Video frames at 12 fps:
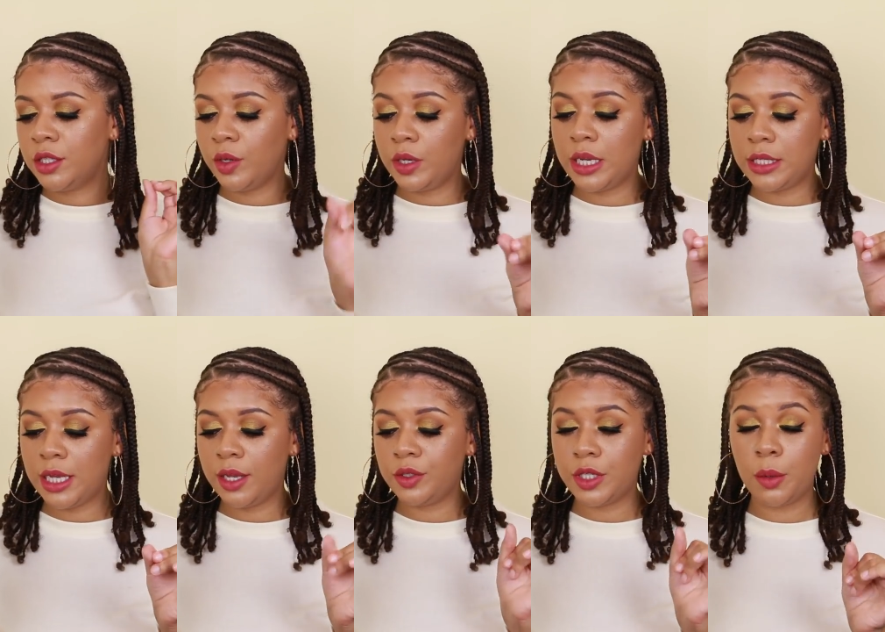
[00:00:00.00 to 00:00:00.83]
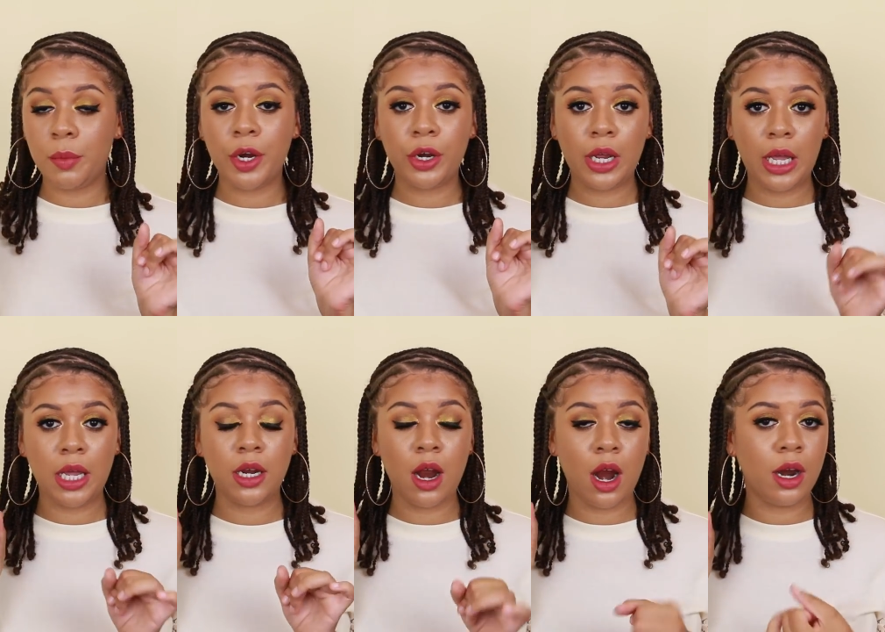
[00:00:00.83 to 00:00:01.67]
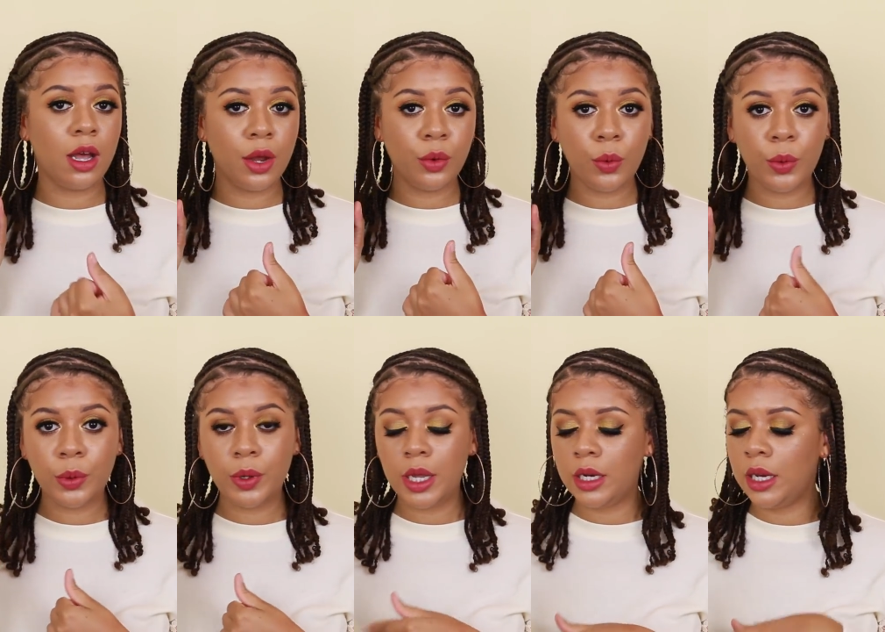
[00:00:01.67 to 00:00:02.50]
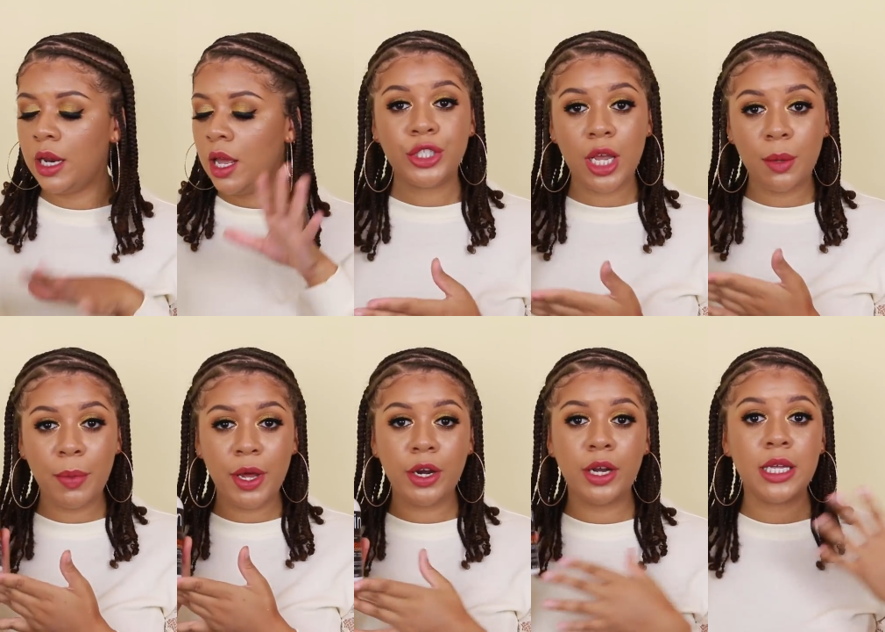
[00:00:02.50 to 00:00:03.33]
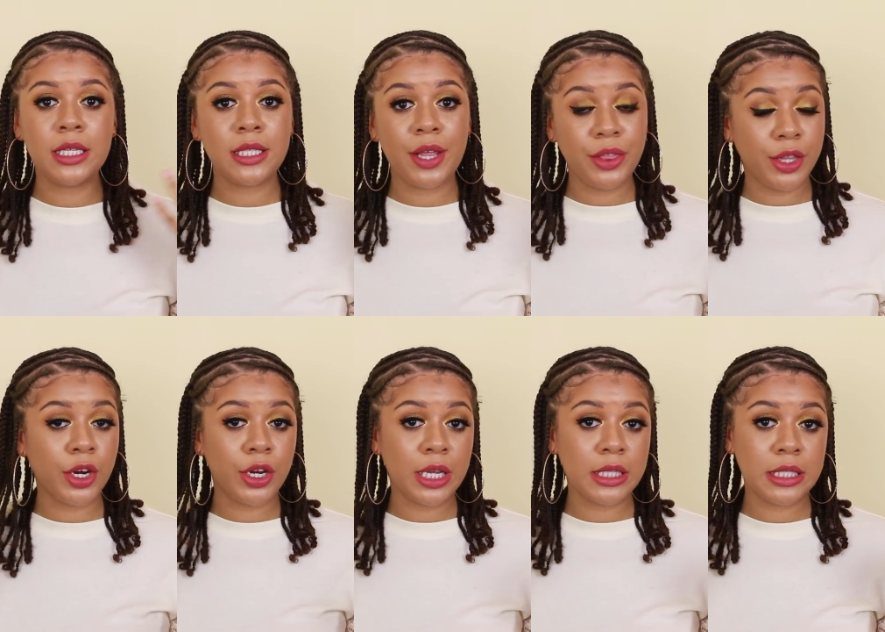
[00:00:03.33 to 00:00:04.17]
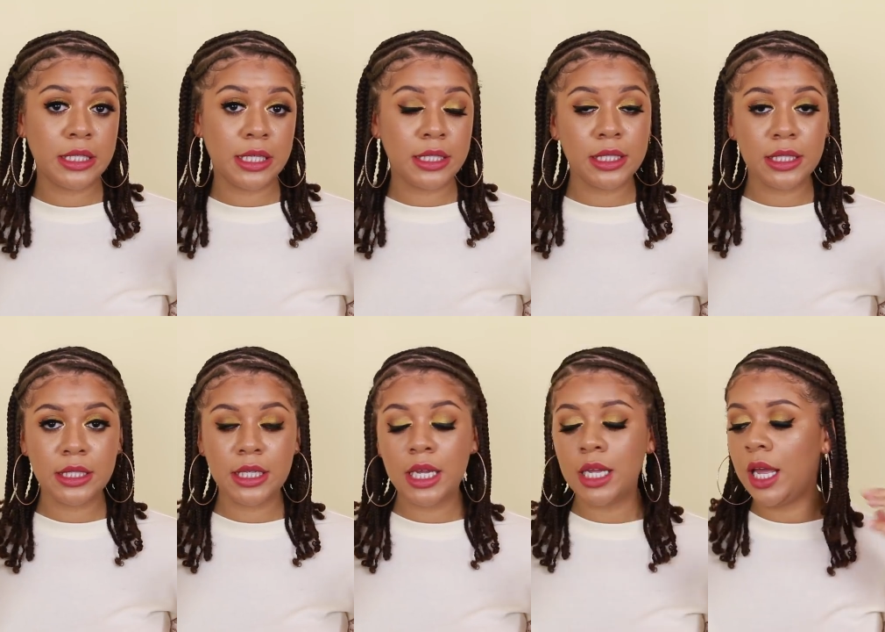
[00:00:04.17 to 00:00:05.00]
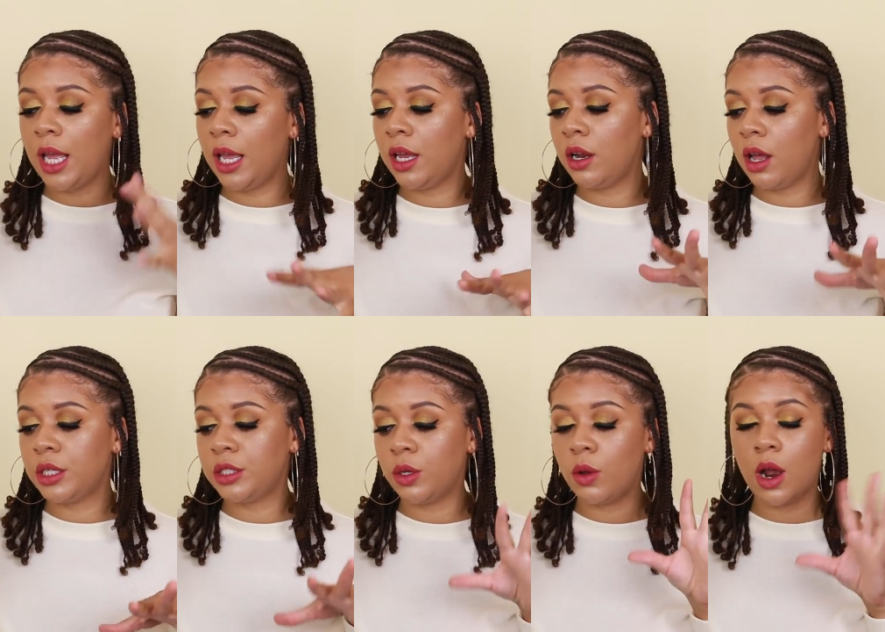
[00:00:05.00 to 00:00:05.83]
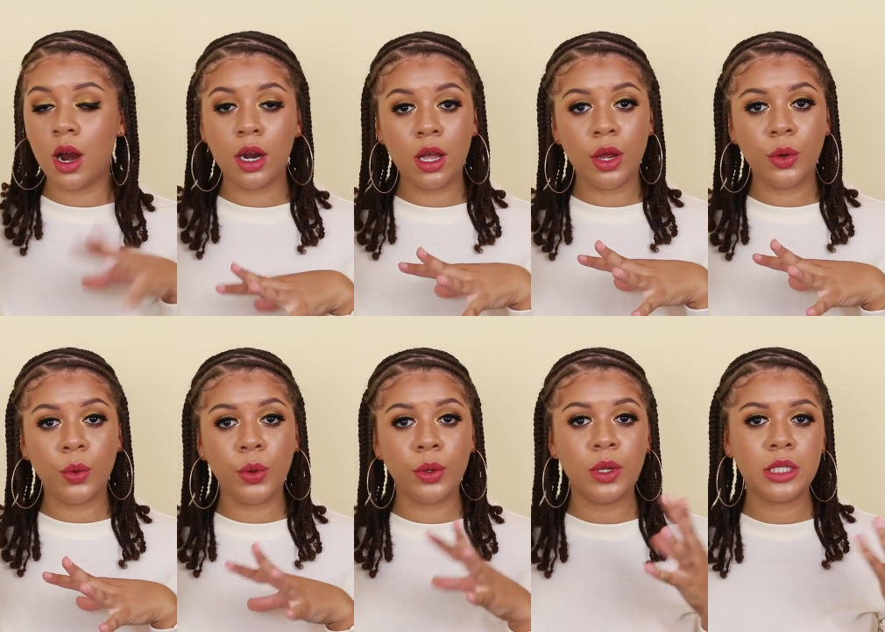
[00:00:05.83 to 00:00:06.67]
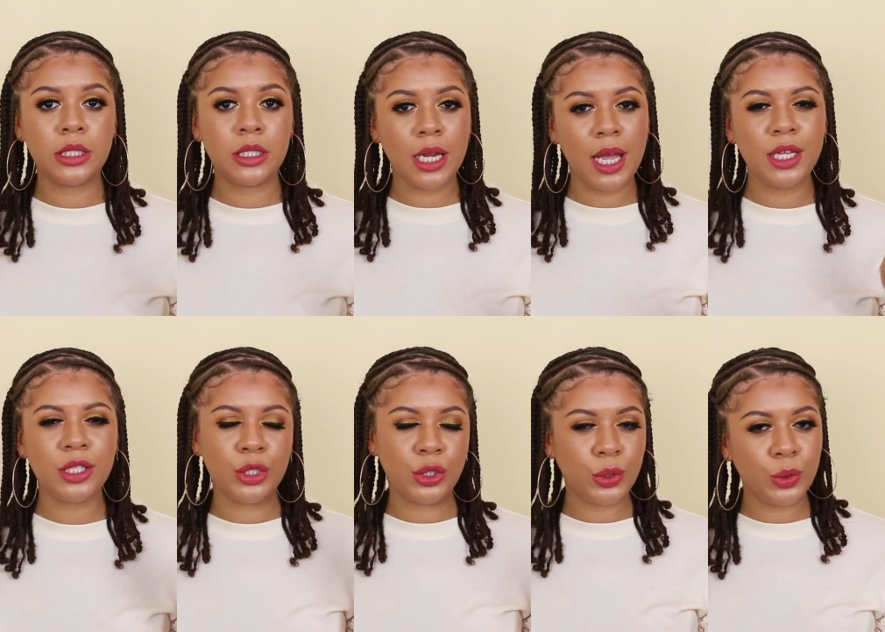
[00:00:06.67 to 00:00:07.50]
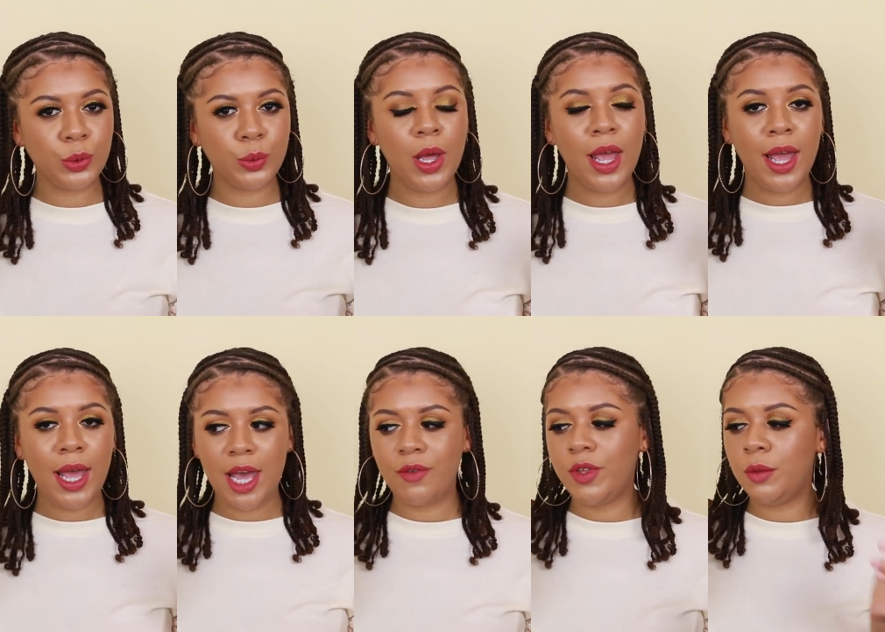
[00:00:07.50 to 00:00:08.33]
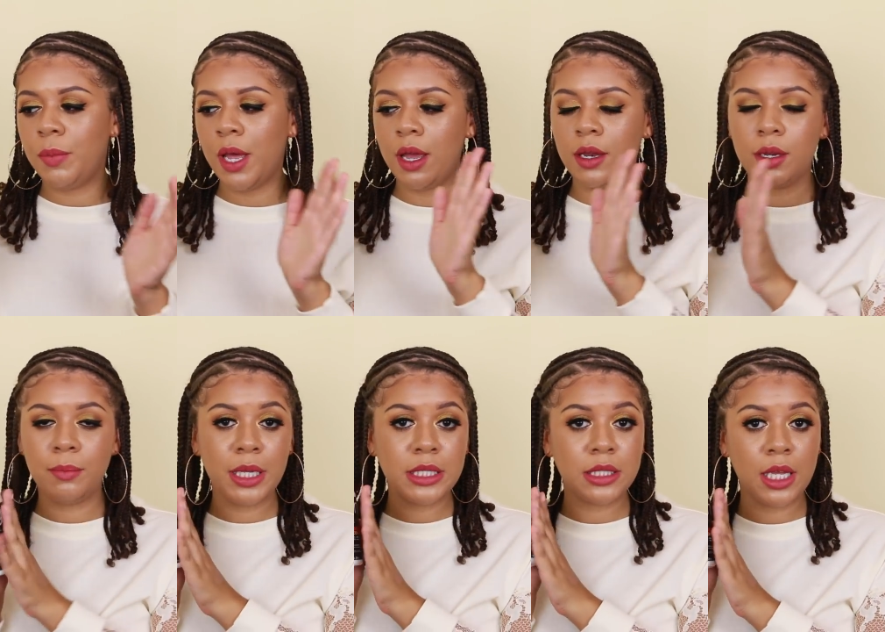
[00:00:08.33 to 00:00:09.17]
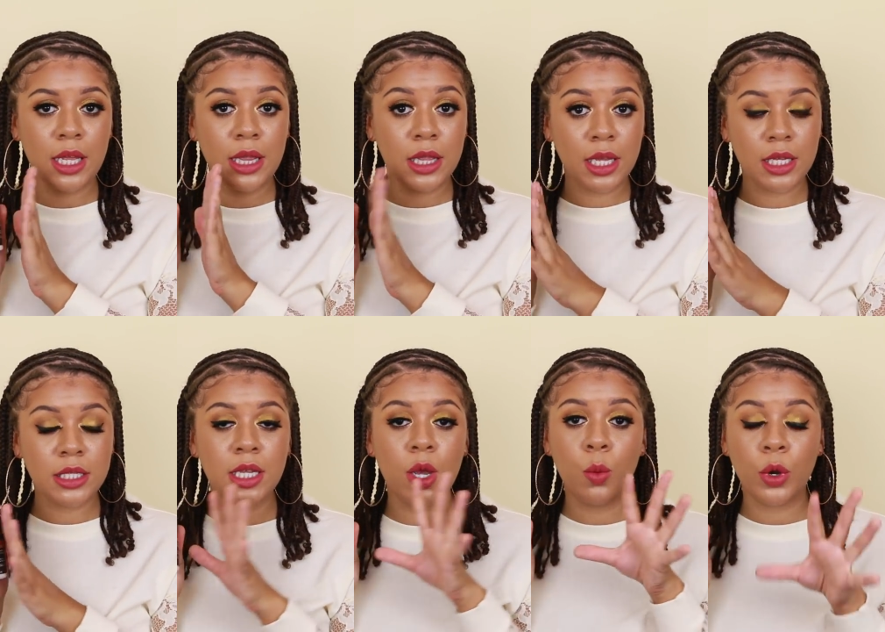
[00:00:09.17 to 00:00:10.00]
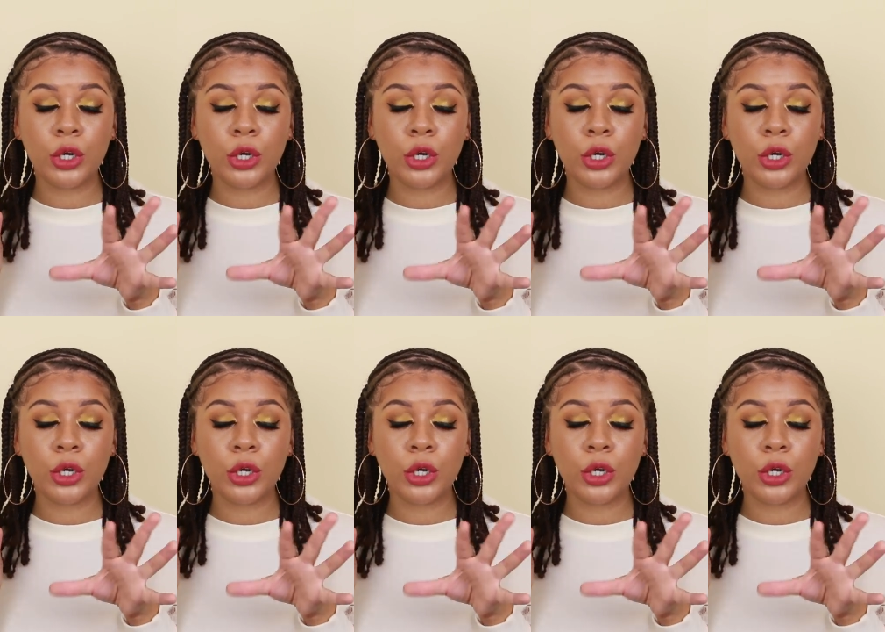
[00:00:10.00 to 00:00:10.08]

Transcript: So it does have shea butter and argan oil in it. Shea butter is a thicker consistency, and also argan oil. It's not too heavy, but mixed in this, it